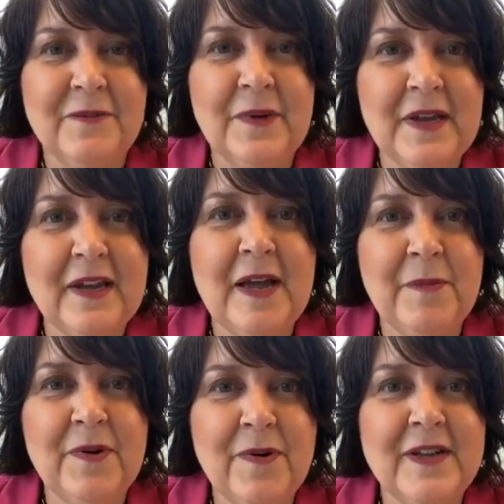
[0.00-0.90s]
we
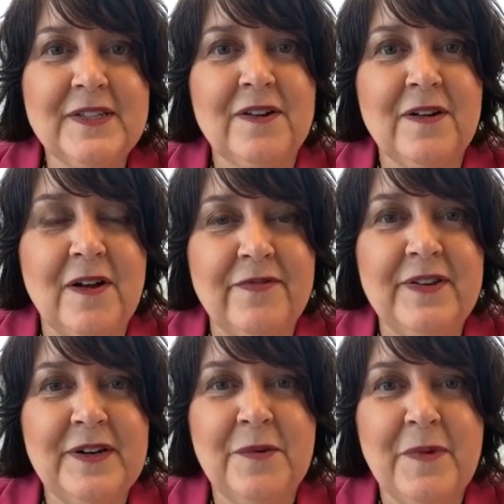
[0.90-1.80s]
come across
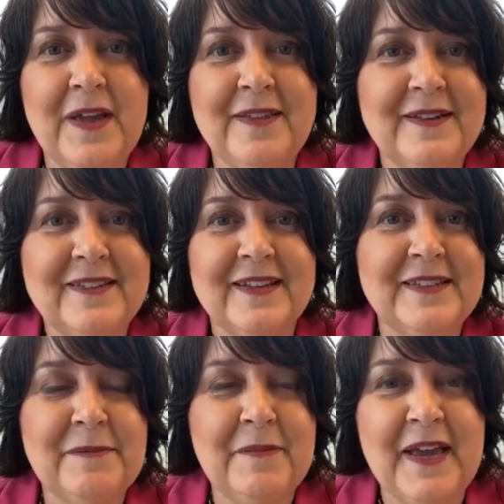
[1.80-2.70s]
often in a way that
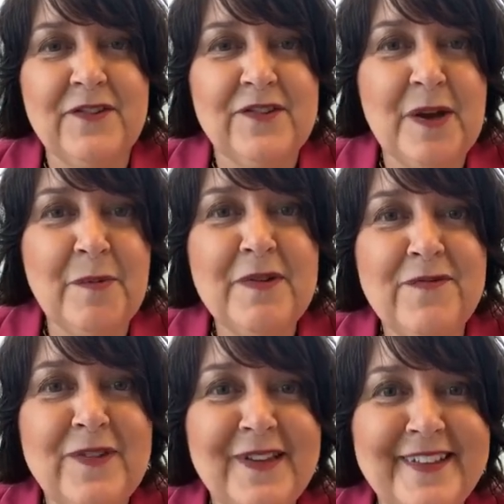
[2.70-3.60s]
doesn't match how we
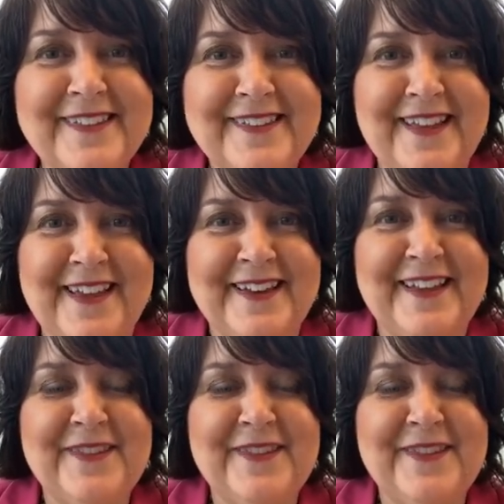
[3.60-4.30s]
feel inside.